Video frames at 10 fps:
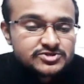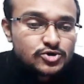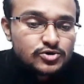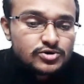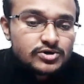
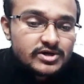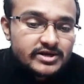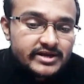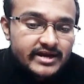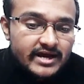So
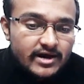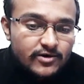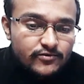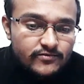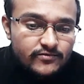now
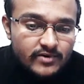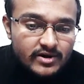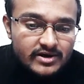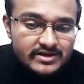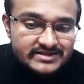these
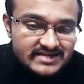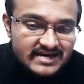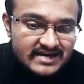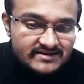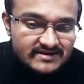are like
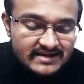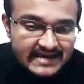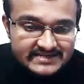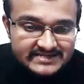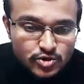n is
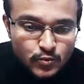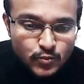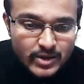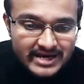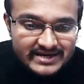equal to
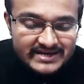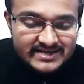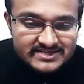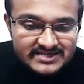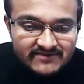1
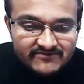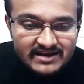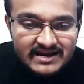energy level,